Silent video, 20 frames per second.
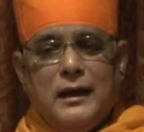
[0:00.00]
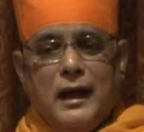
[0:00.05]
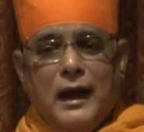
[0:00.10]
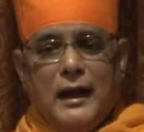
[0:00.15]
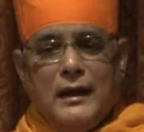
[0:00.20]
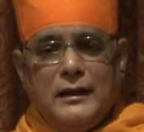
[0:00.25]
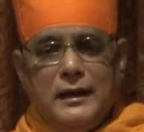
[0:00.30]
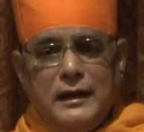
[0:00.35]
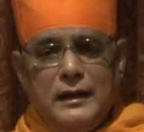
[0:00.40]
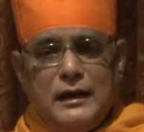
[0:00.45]

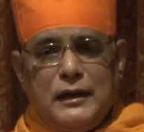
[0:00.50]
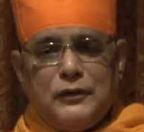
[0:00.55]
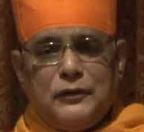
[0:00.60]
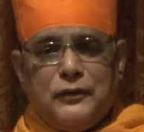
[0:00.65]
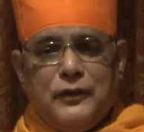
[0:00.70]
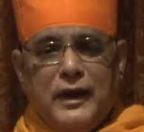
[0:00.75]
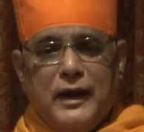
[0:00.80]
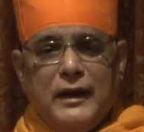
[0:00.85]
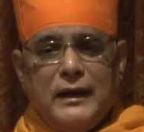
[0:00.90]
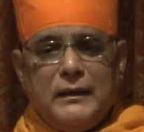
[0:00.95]

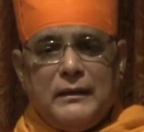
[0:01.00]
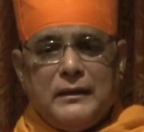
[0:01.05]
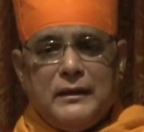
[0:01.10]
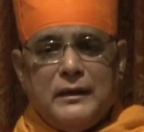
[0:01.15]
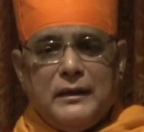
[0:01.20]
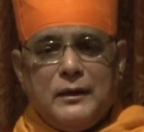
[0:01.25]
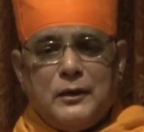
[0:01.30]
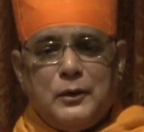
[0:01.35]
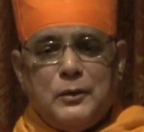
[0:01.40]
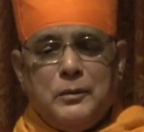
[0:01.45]
identify
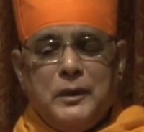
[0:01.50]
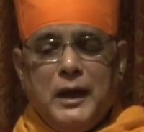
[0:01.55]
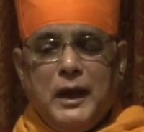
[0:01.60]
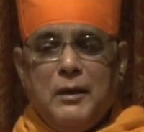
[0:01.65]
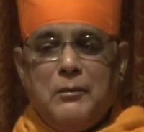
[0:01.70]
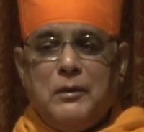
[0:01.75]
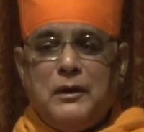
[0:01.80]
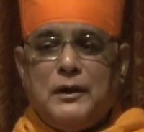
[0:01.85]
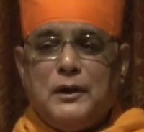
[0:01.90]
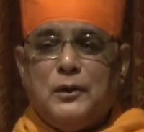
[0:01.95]
to be
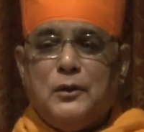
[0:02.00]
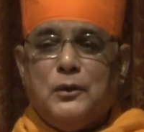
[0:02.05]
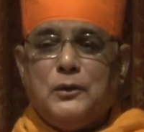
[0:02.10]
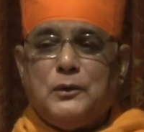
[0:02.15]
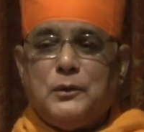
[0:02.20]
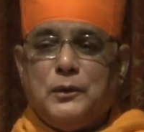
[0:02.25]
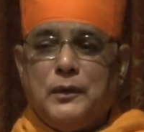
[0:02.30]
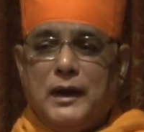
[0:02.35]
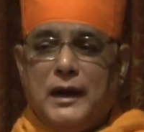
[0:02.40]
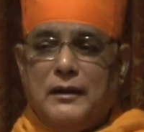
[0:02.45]
able to go
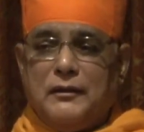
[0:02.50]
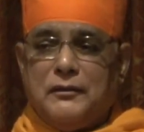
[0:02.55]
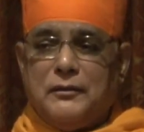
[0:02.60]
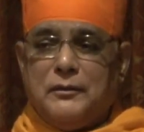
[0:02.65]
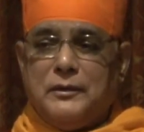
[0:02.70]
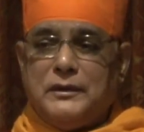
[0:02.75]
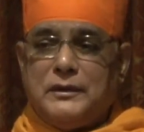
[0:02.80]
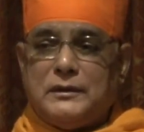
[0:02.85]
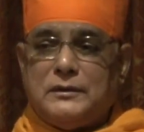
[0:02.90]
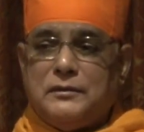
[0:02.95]
through life,
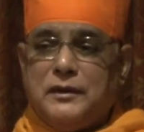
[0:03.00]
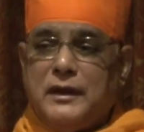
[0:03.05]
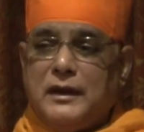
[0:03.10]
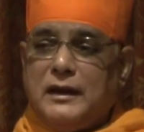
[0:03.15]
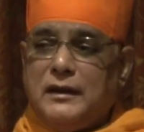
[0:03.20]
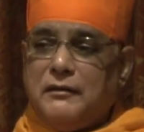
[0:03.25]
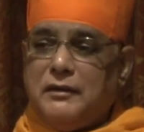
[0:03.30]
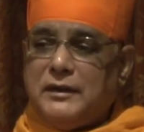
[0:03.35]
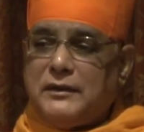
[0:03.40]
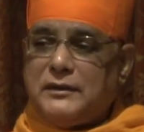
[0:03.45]
which is very
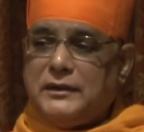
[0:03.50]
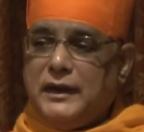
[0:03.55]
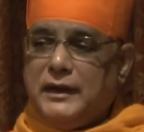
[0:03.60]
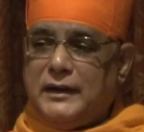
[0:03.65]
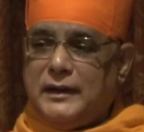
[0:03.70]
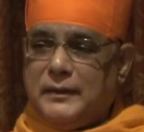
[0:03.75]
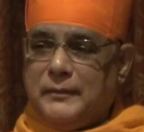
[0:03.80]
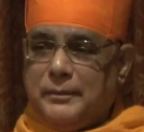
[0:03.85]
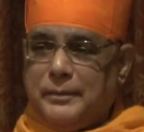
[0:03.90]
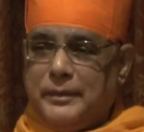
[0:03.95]

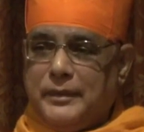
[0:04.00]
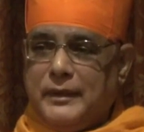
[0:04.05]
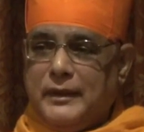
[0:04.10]
devastating.